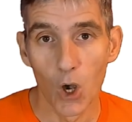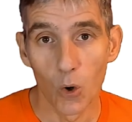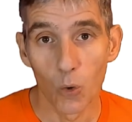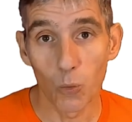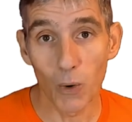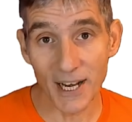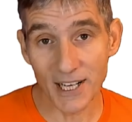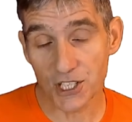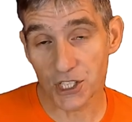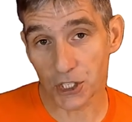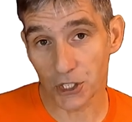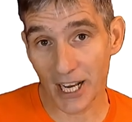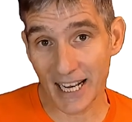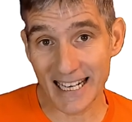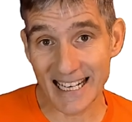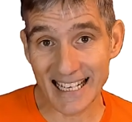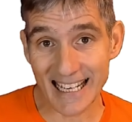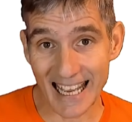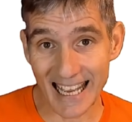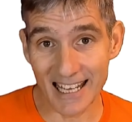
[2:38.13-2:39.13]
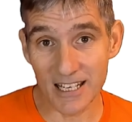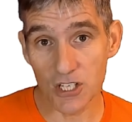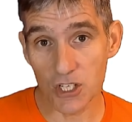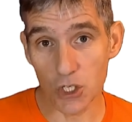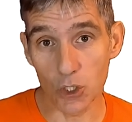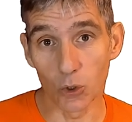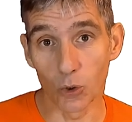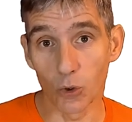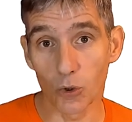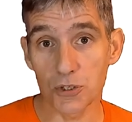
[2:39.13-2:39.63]
When training
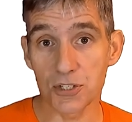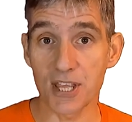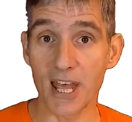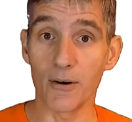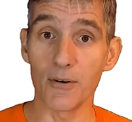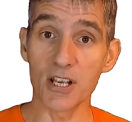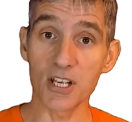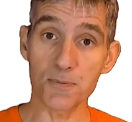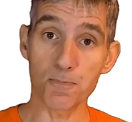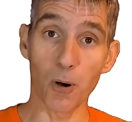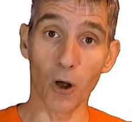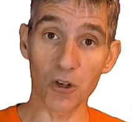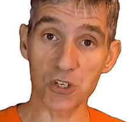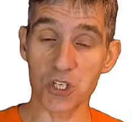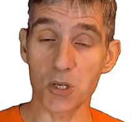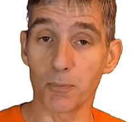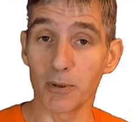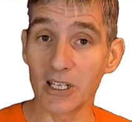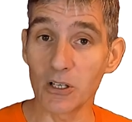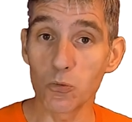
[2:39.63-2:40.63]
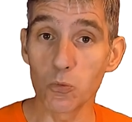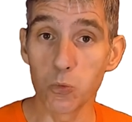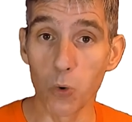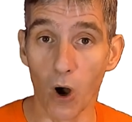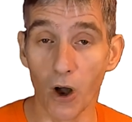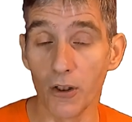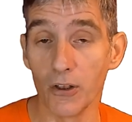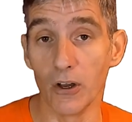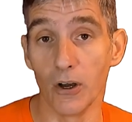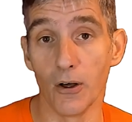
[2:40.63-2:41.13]
indoors, there is possibly
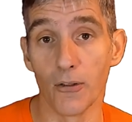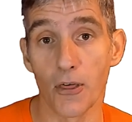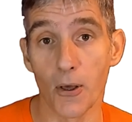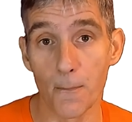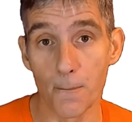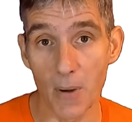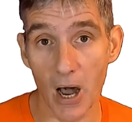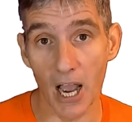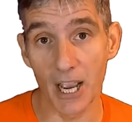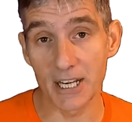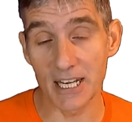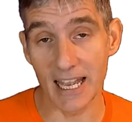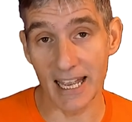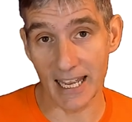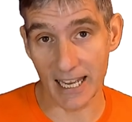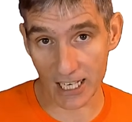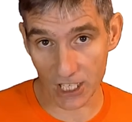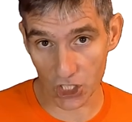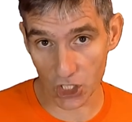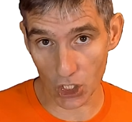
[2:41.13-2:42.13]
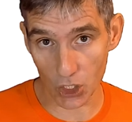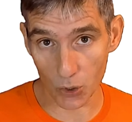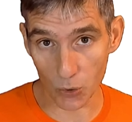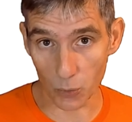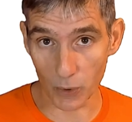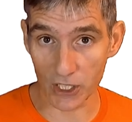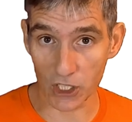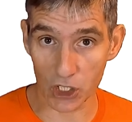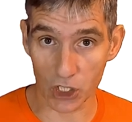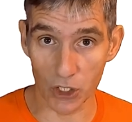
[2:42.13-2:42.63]
one other minor issue
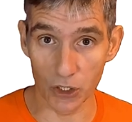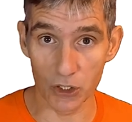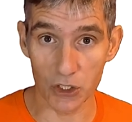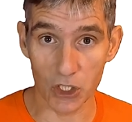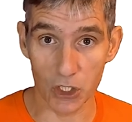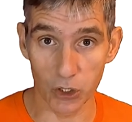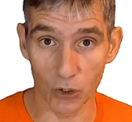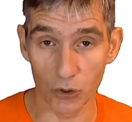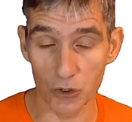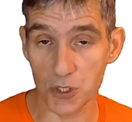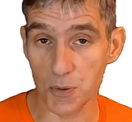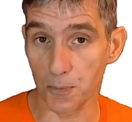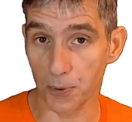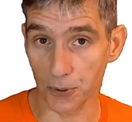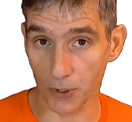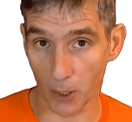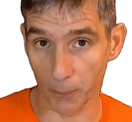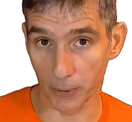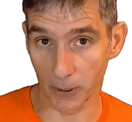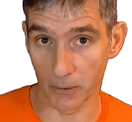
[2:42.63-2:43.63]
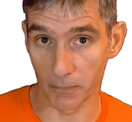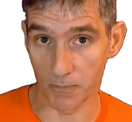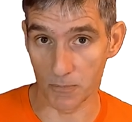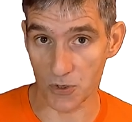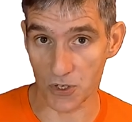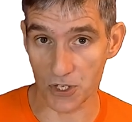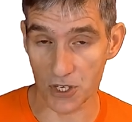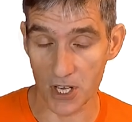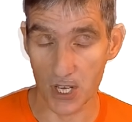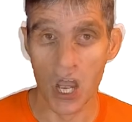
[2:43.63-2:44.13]
which could cause
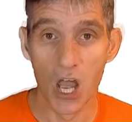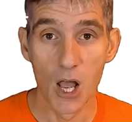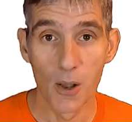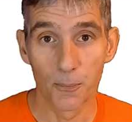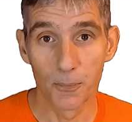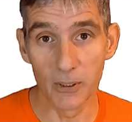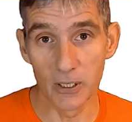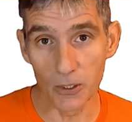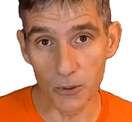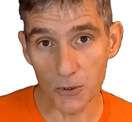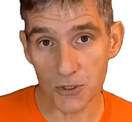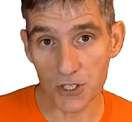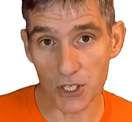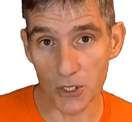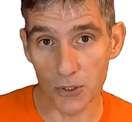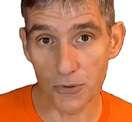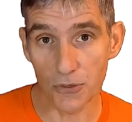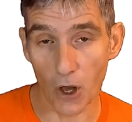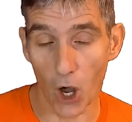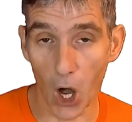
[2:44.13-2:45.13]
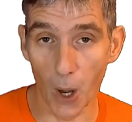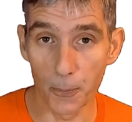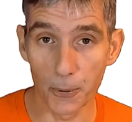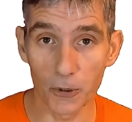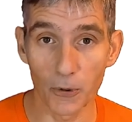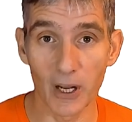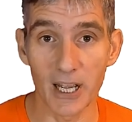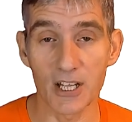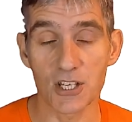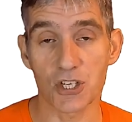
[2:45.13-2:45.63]
problems. Bluetooth
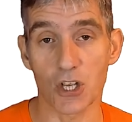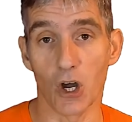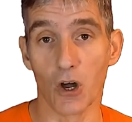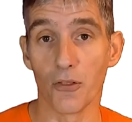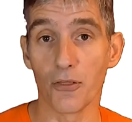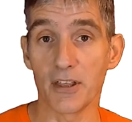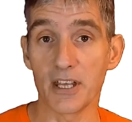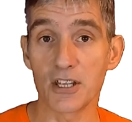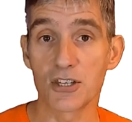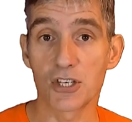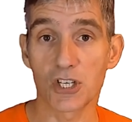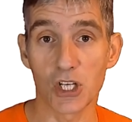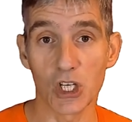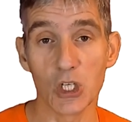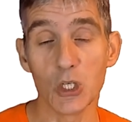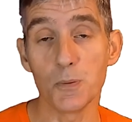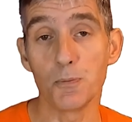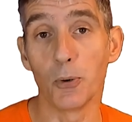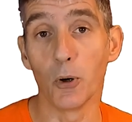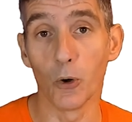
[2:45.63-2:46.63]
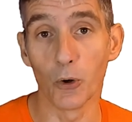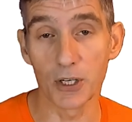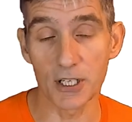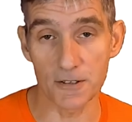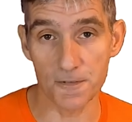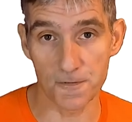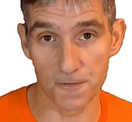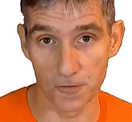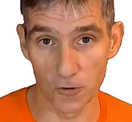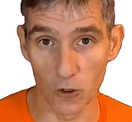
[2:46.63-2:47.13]
operates on the
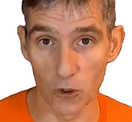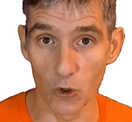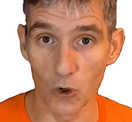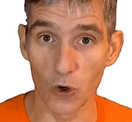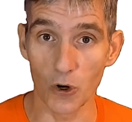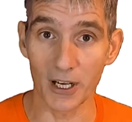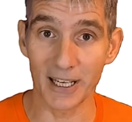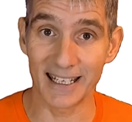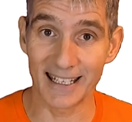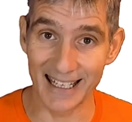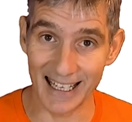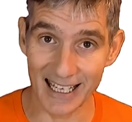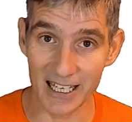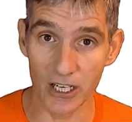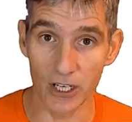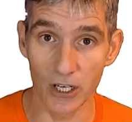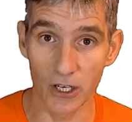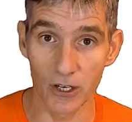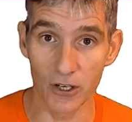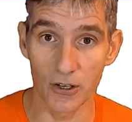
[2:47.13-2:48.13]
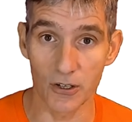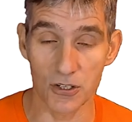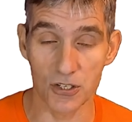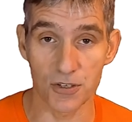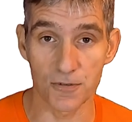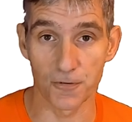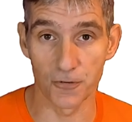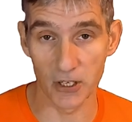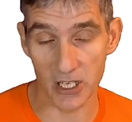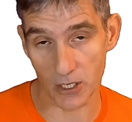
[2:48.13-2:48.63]
2.4
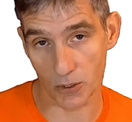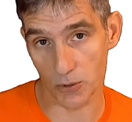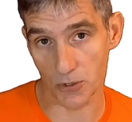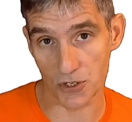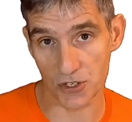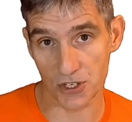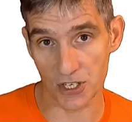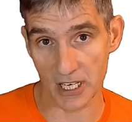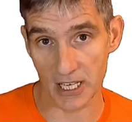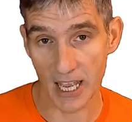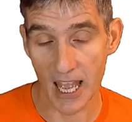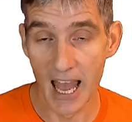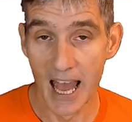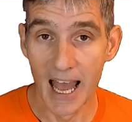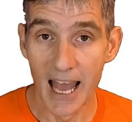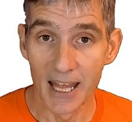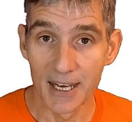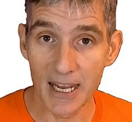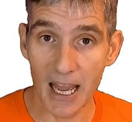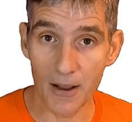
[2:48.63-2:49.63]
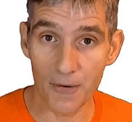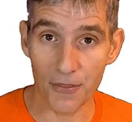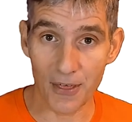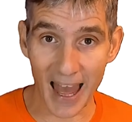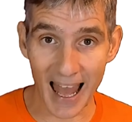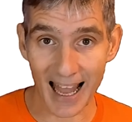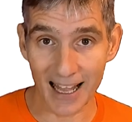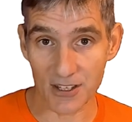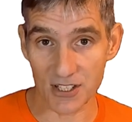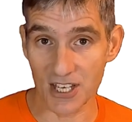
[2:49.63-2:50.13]
gigahertz frequency. Now
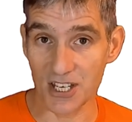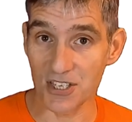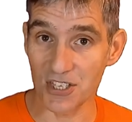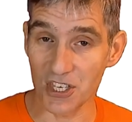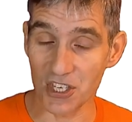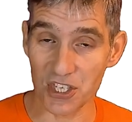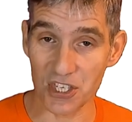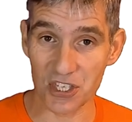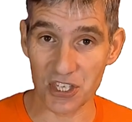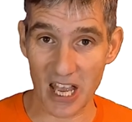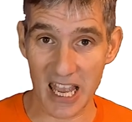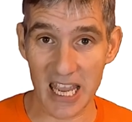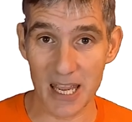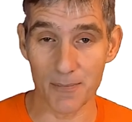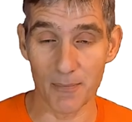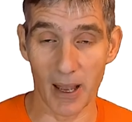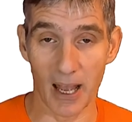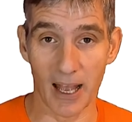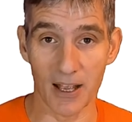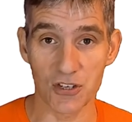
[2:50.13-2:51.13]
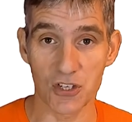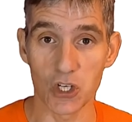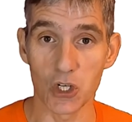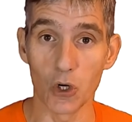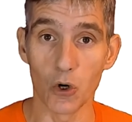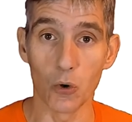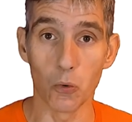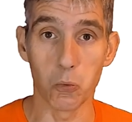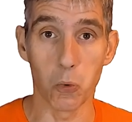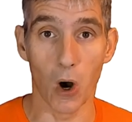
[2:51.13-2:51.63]
that is the same as
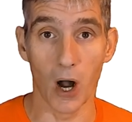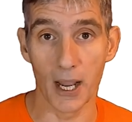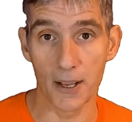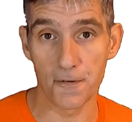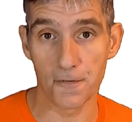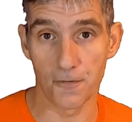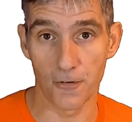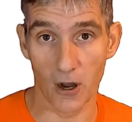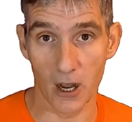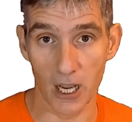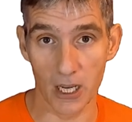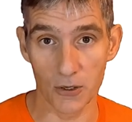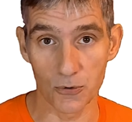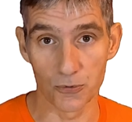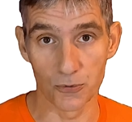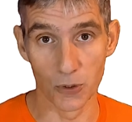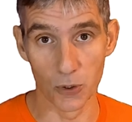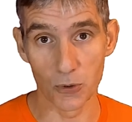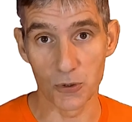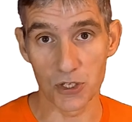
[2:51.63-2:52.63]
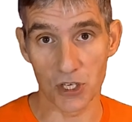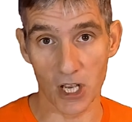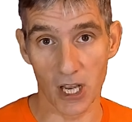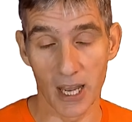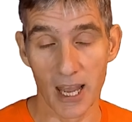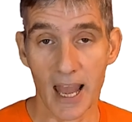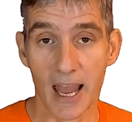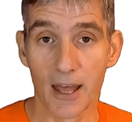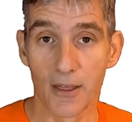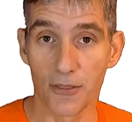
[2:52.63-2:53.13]
your Wi-Fi
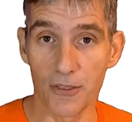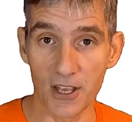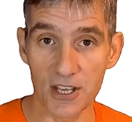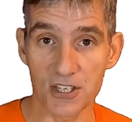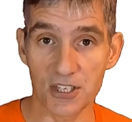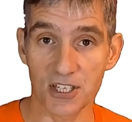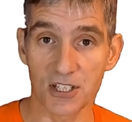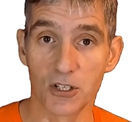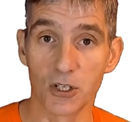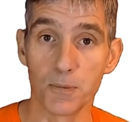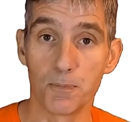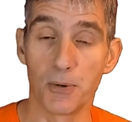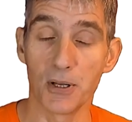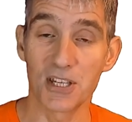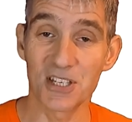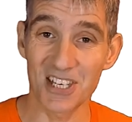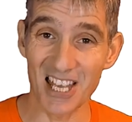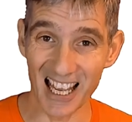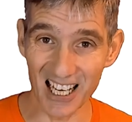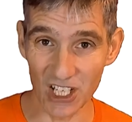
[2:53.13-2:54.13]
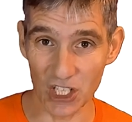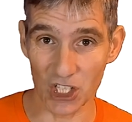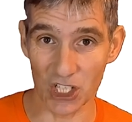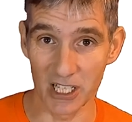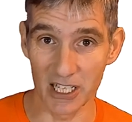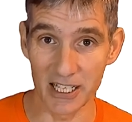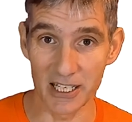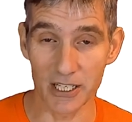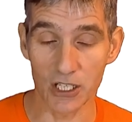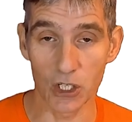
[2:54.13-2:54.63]
router. This could
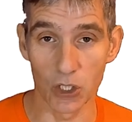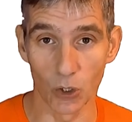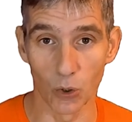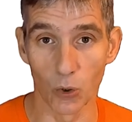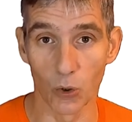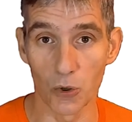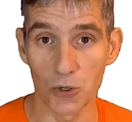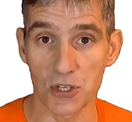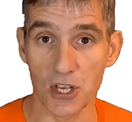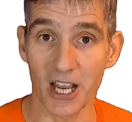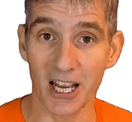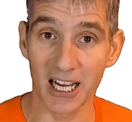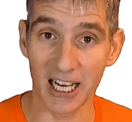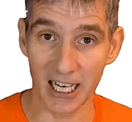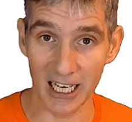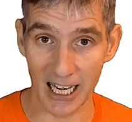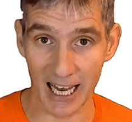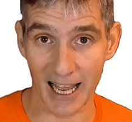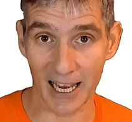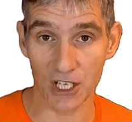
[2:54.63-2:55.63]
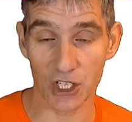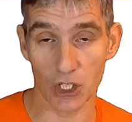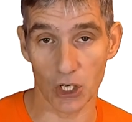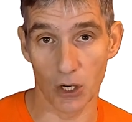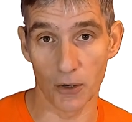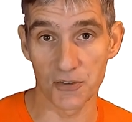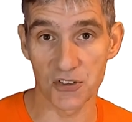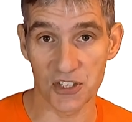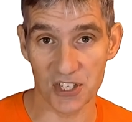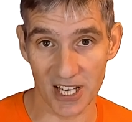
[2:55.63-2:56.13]
potentially cause a clash
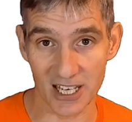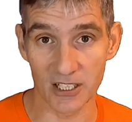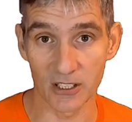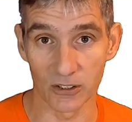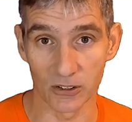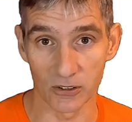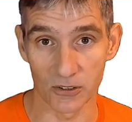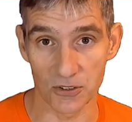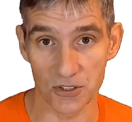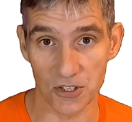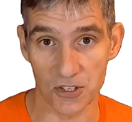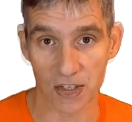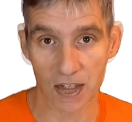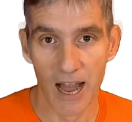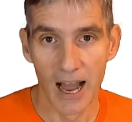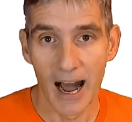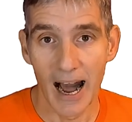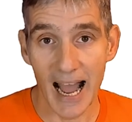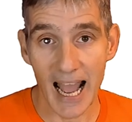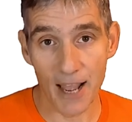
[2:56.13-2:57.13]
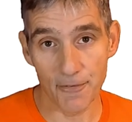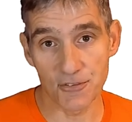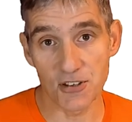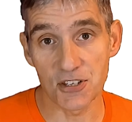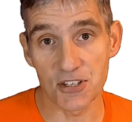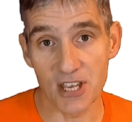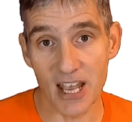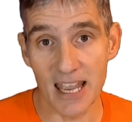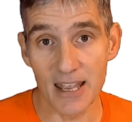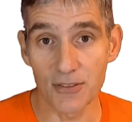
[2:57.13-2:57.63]
of signals. I have to
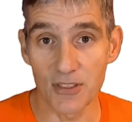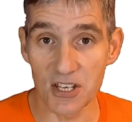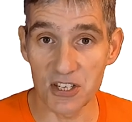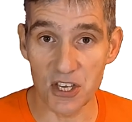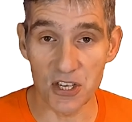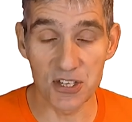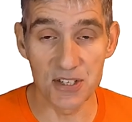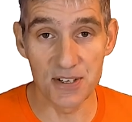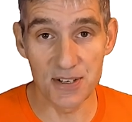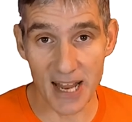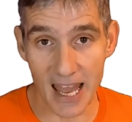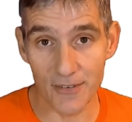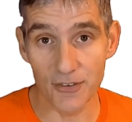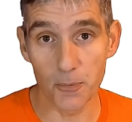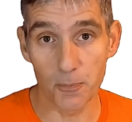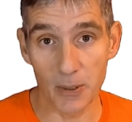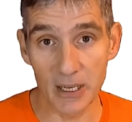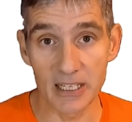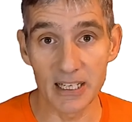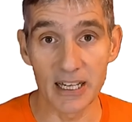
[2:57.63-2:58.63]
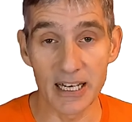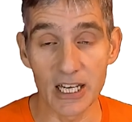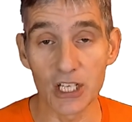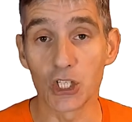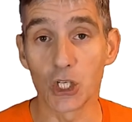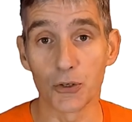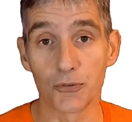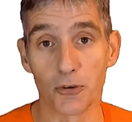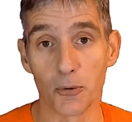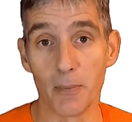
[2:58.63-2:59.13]
say, this has never been an
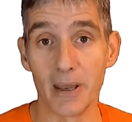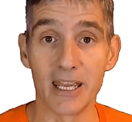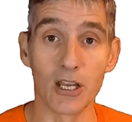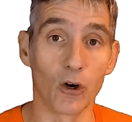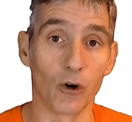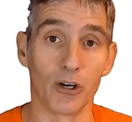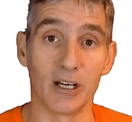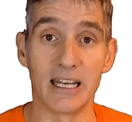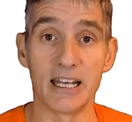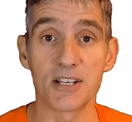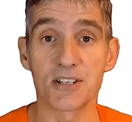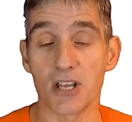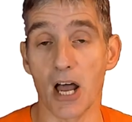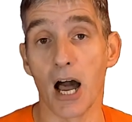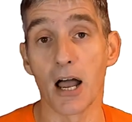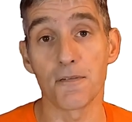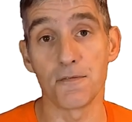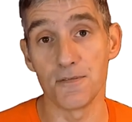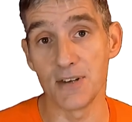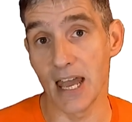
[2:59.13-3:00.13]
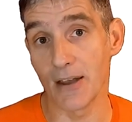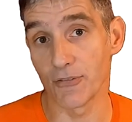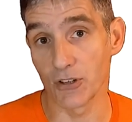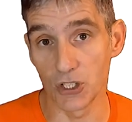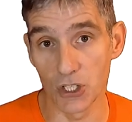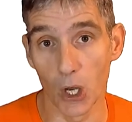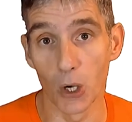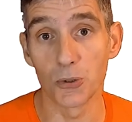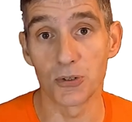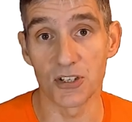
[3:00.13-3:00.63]
issue for me, or at least I've never
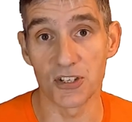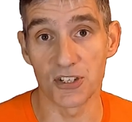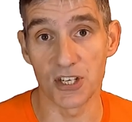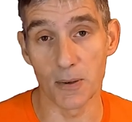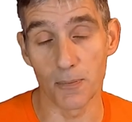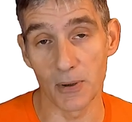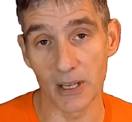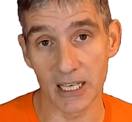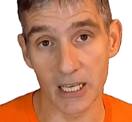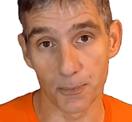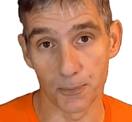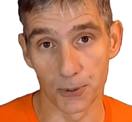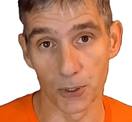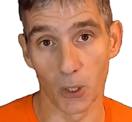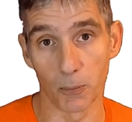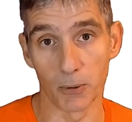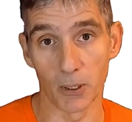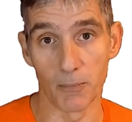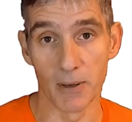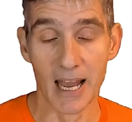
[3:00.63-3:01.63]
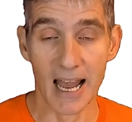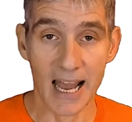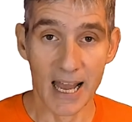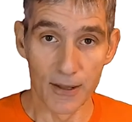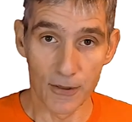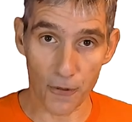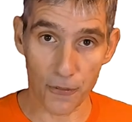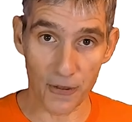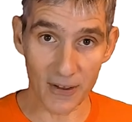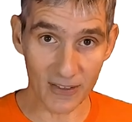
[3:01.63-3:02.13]
noticed it being a problem.
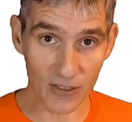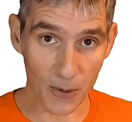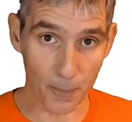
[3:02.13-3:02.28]
The thing